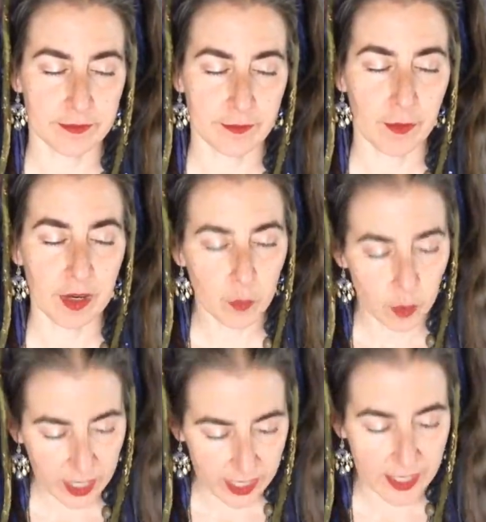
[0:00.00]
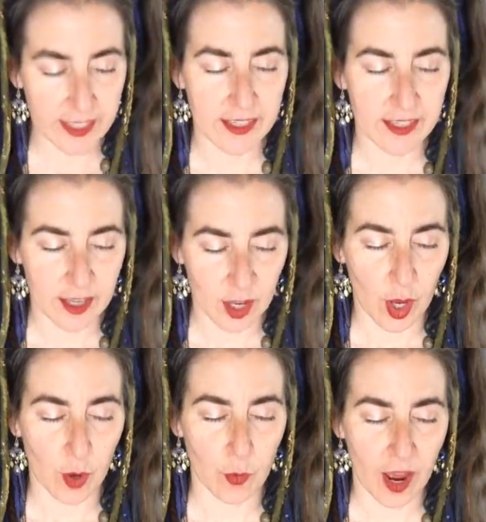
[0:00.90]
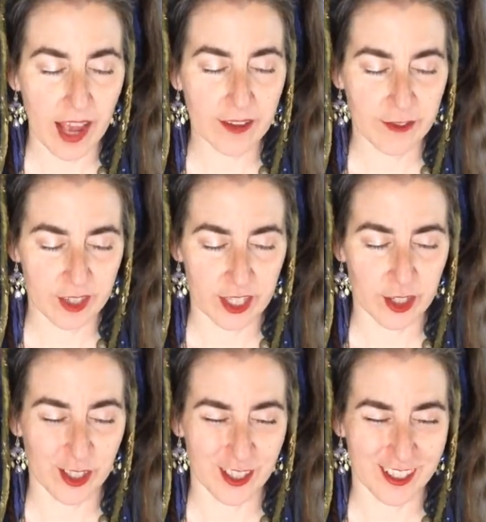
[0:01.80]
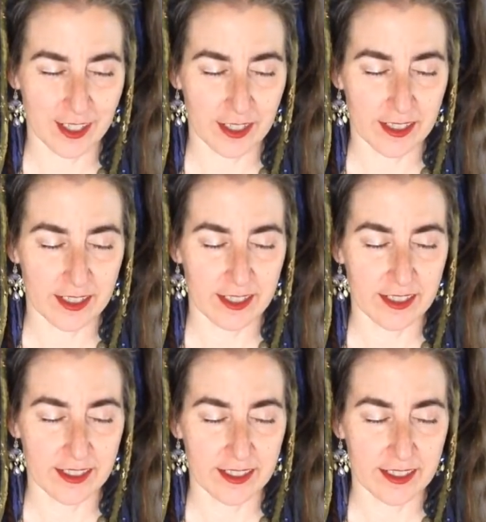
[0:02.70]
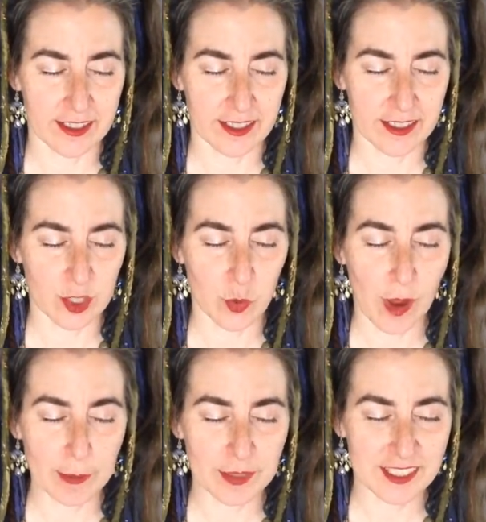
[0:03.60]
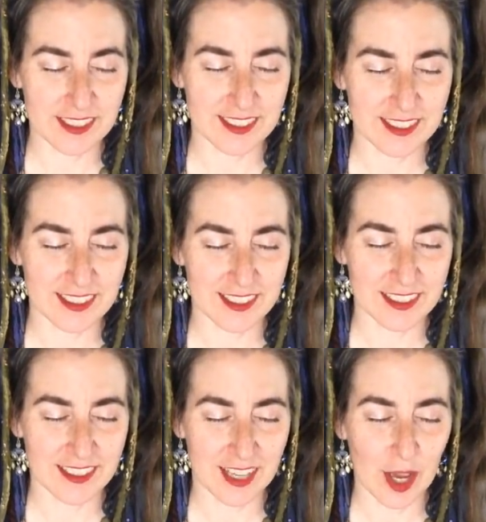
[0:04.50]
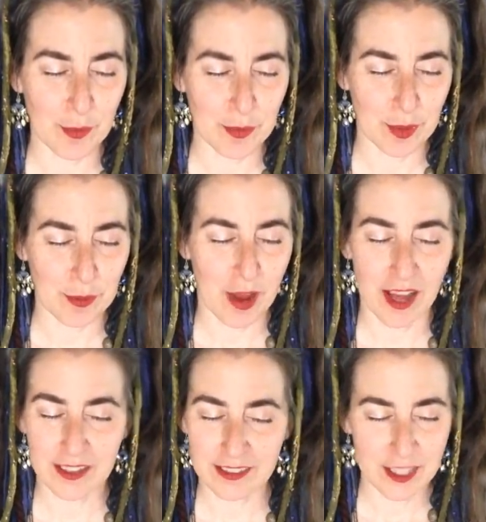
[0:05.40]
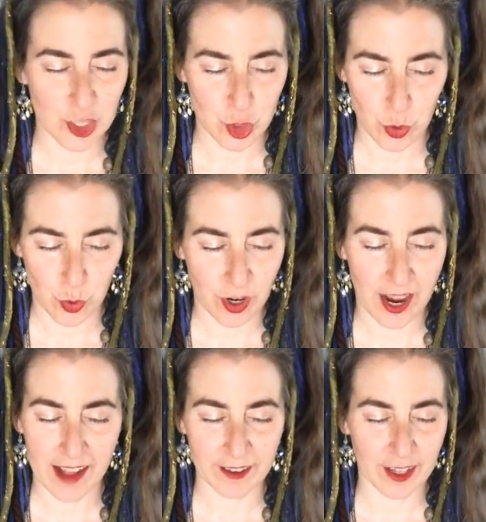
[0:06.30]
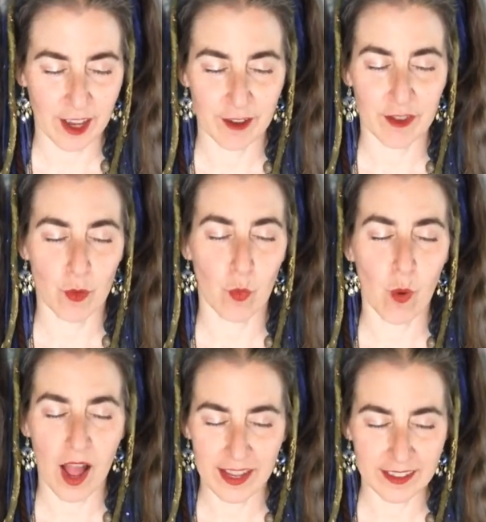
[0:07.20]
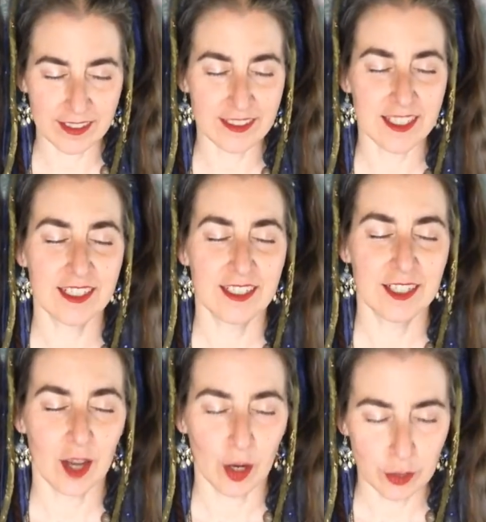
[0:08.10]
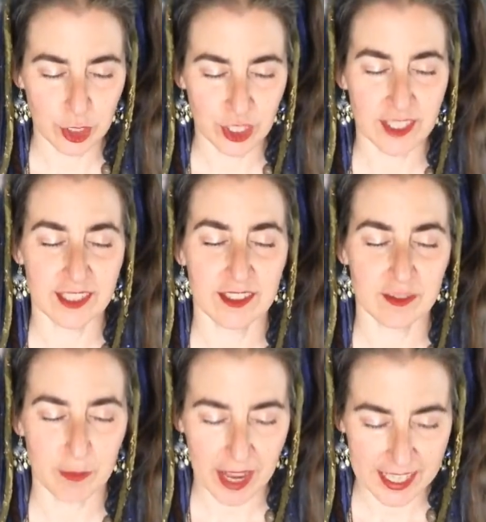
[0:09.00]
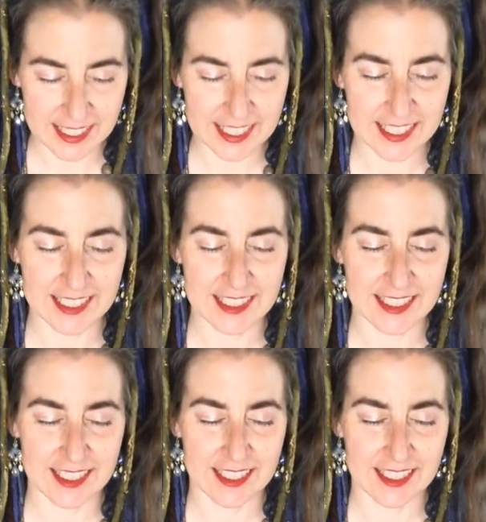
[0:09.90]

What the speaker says: But we arrive here swept up upon the shore out of the wild ocean of Pisces.